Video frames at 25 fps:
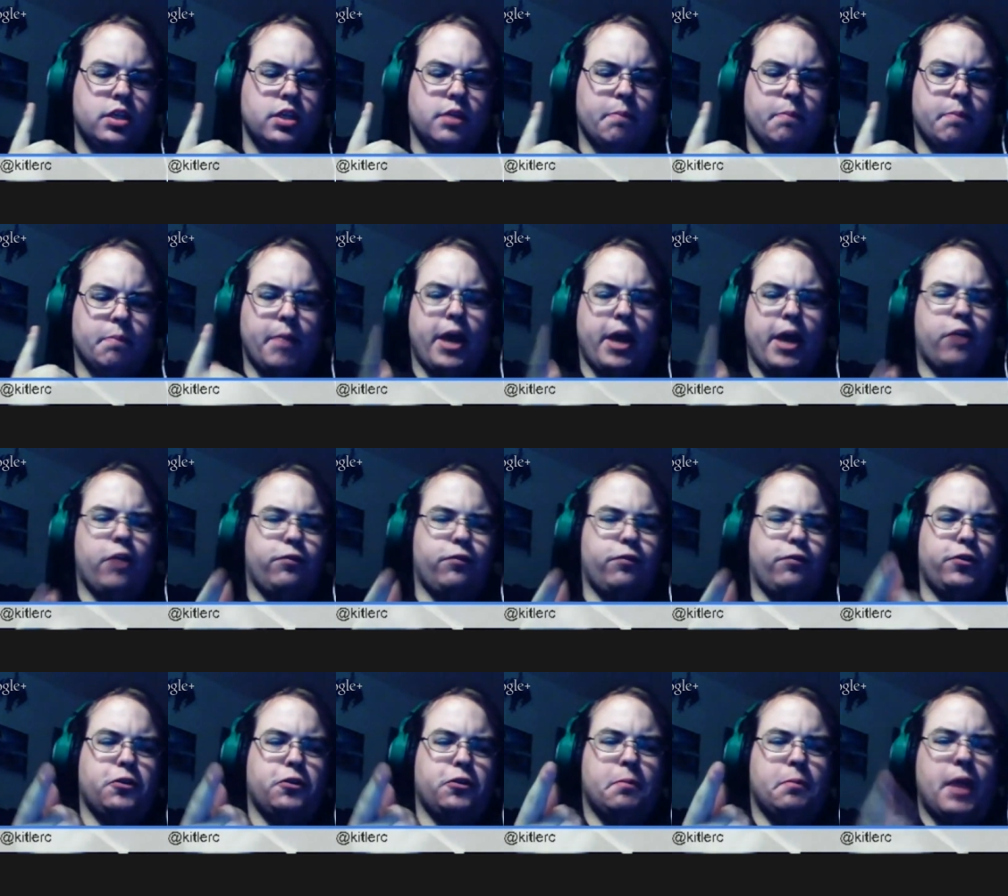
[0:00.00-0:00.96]

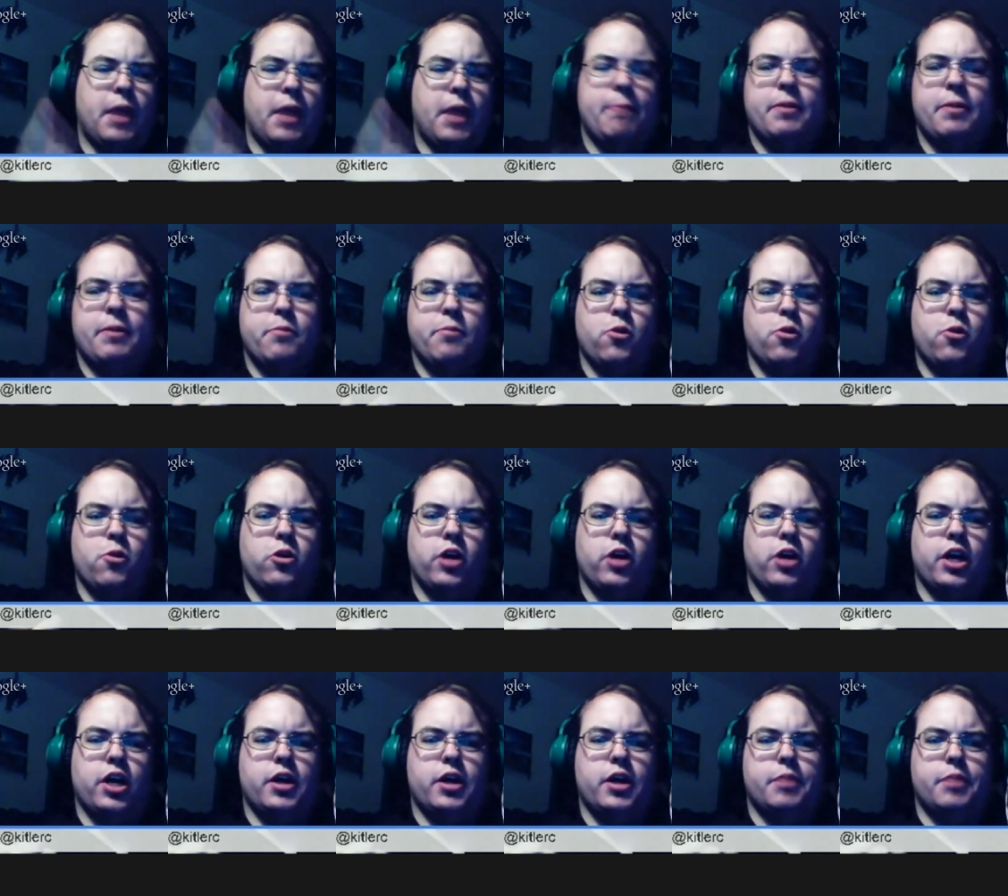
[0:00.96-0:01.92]
Battlefield might be more
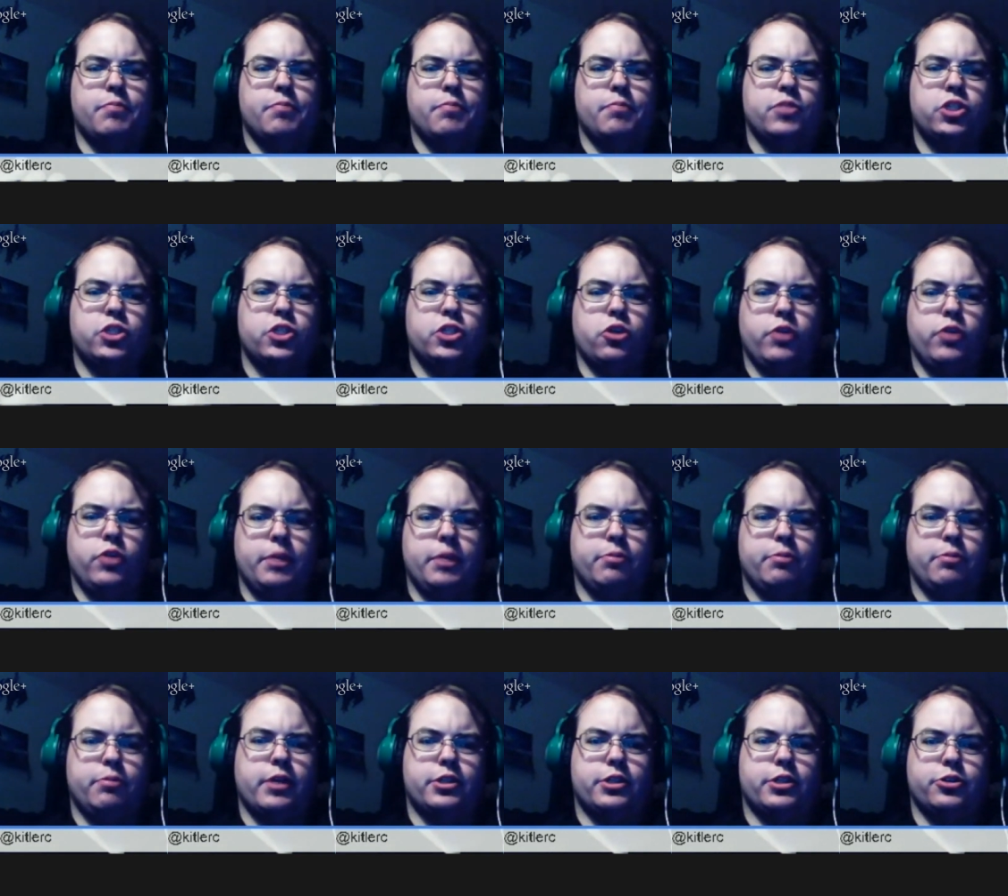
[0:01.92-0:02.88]
on a Sony
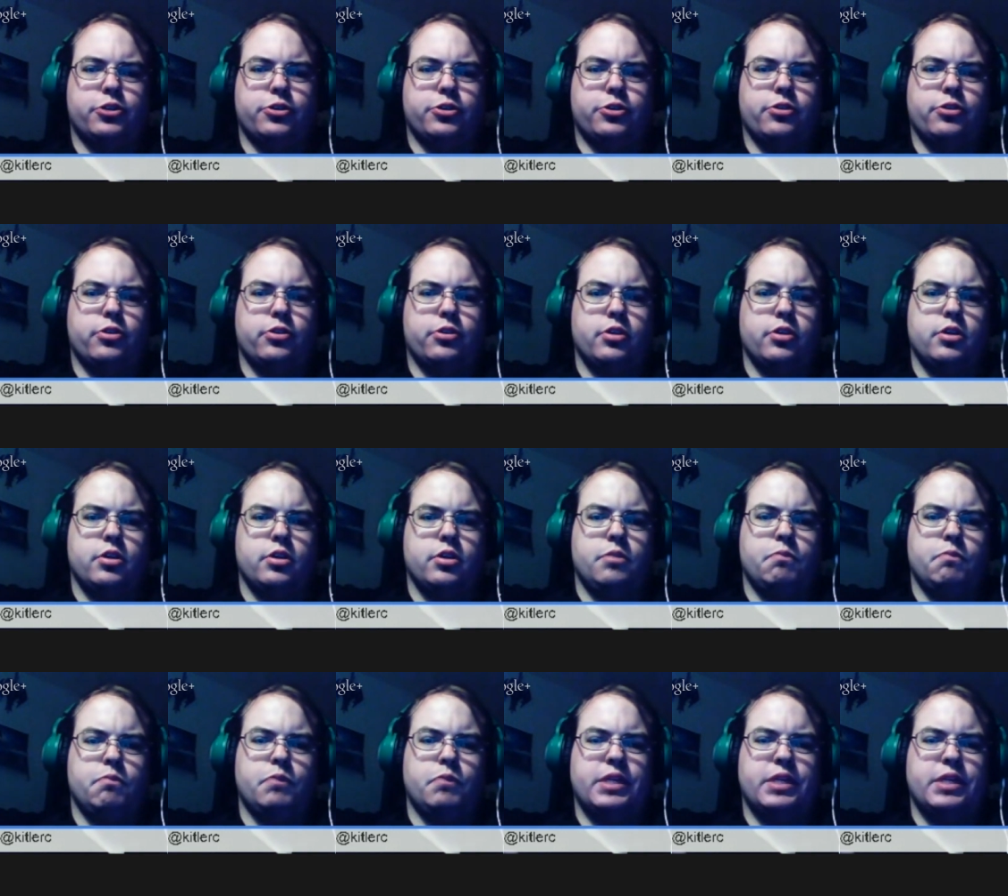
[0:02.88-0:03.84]
presser
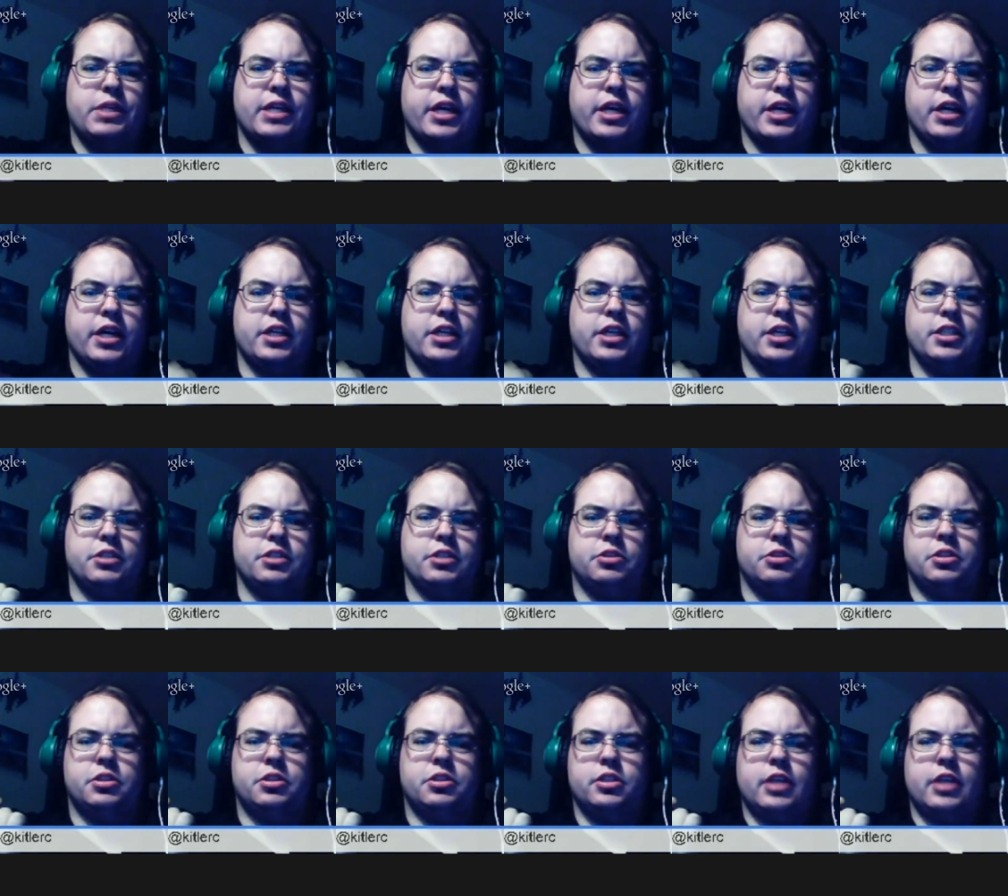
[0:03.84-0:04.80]

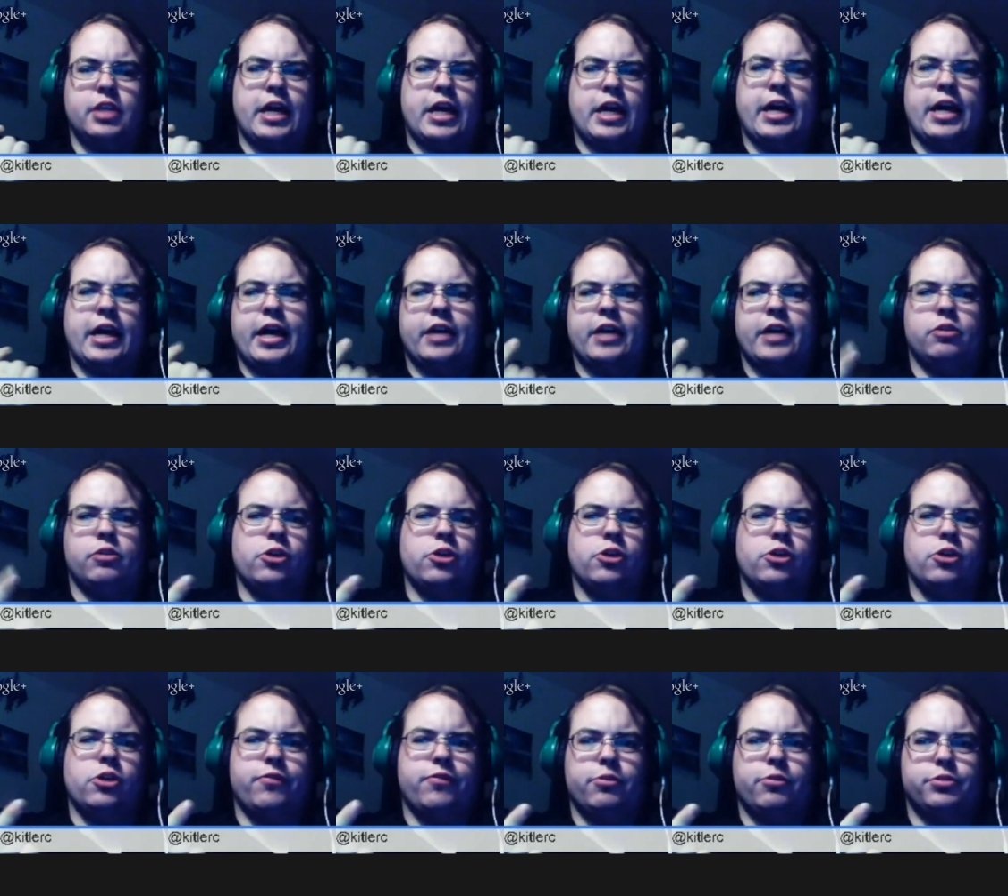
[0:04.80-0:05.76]
because I don't know
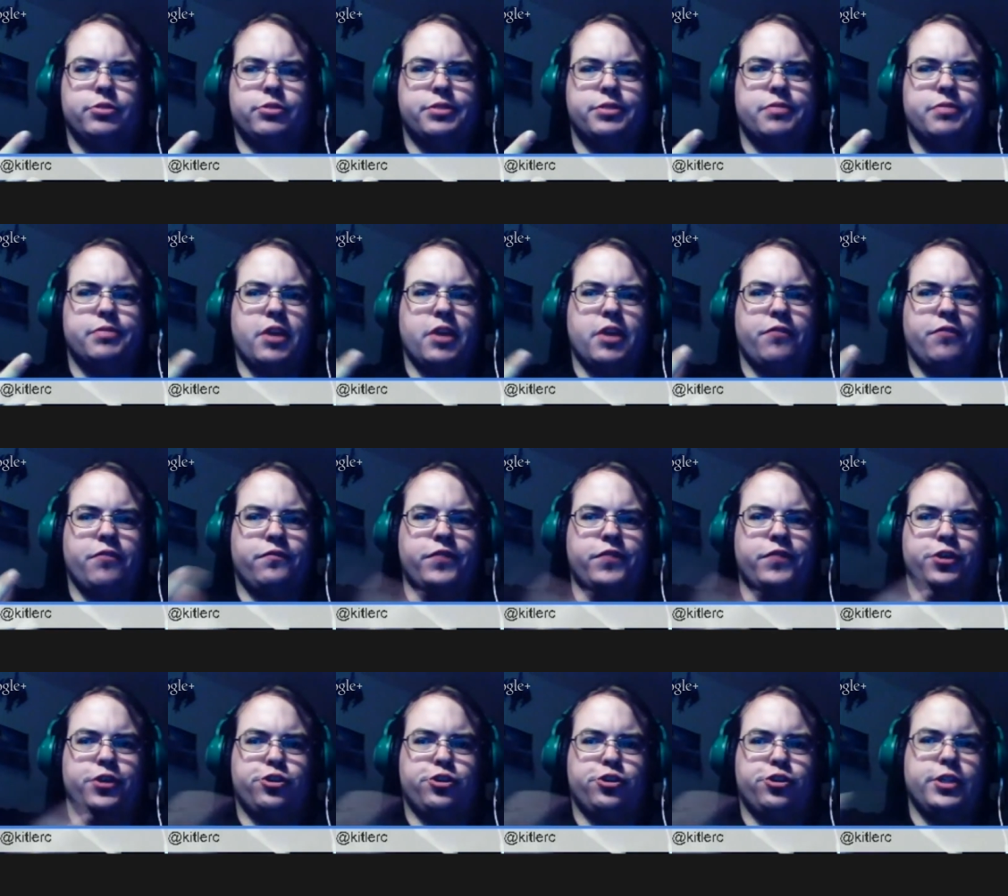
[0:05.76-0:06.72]
if it was
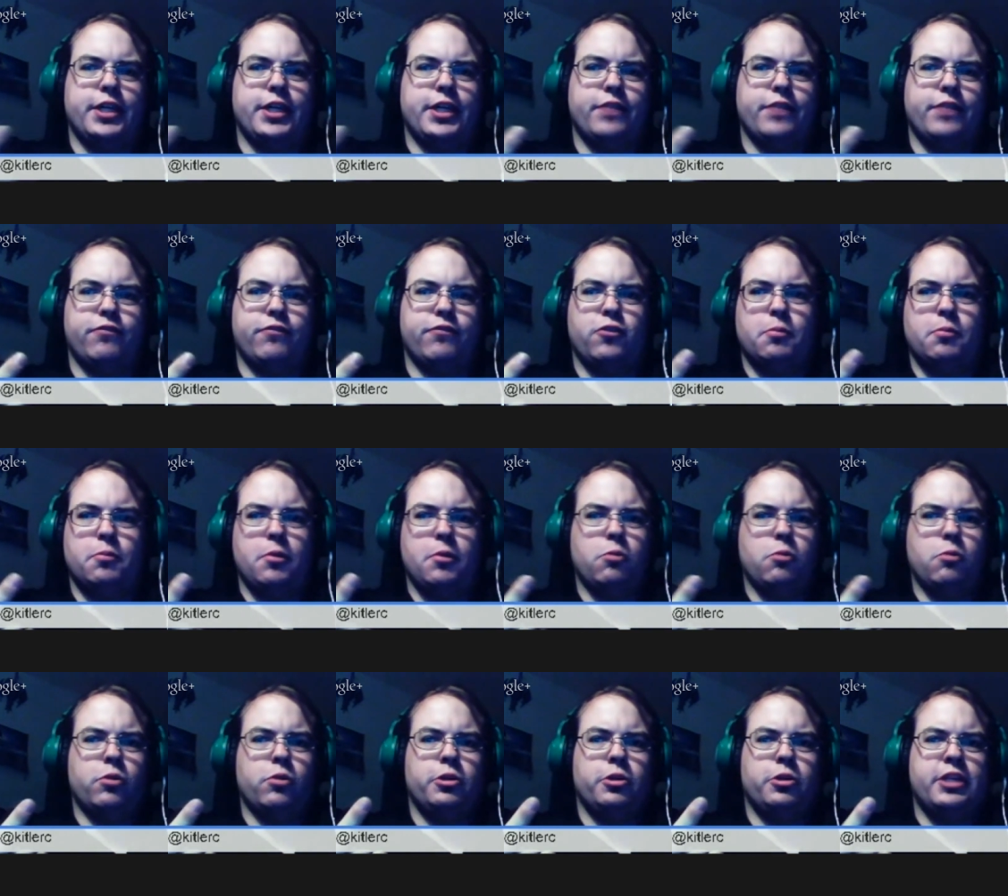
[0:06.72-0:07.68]
officially confirmed, but
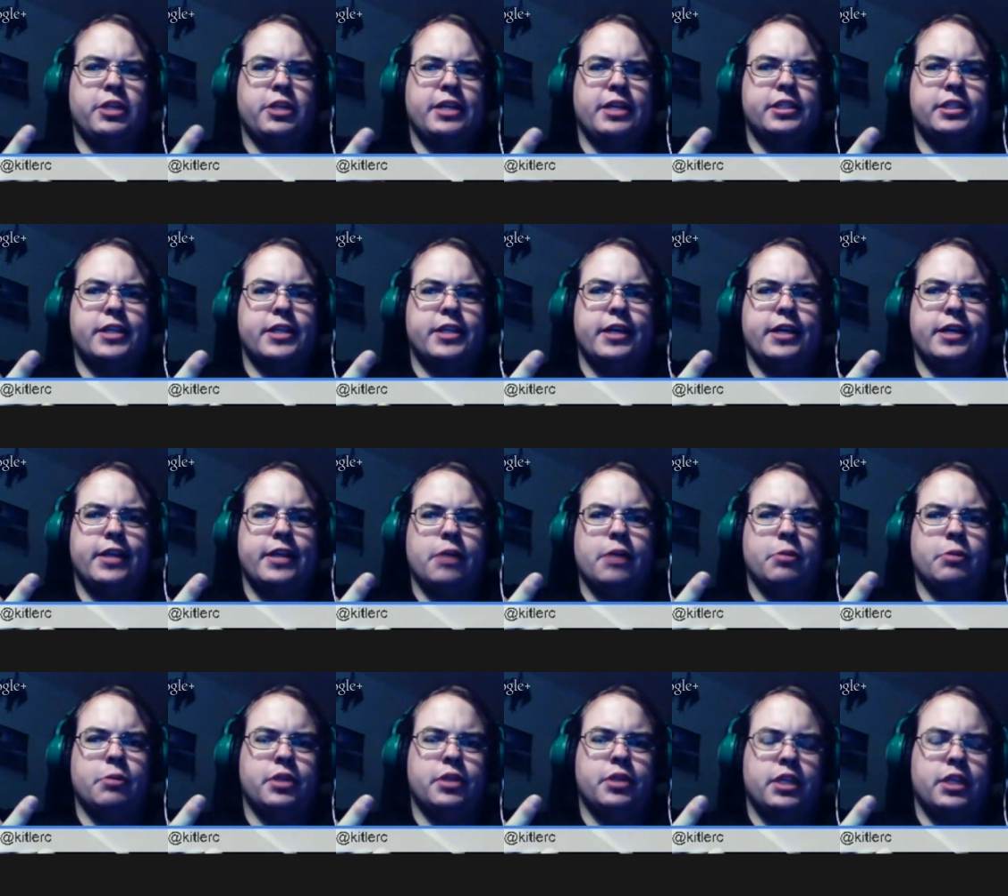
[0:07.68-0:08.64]
weren't they saying that
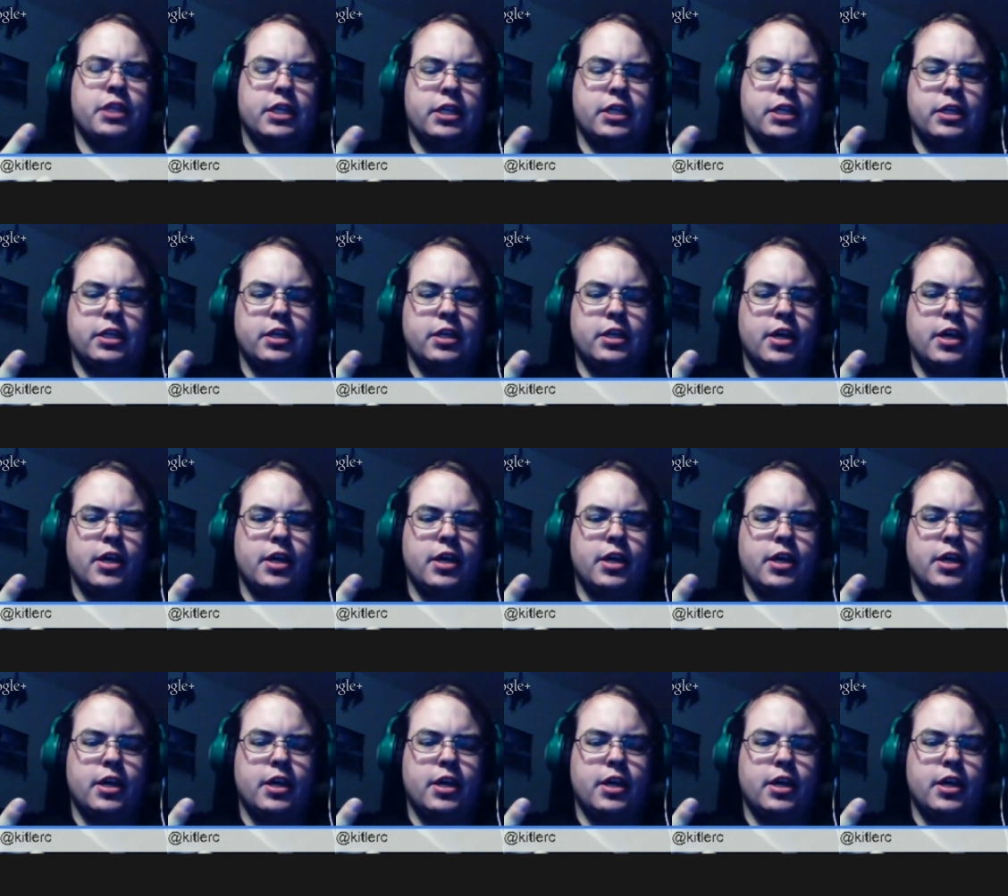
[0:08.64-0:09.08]
with the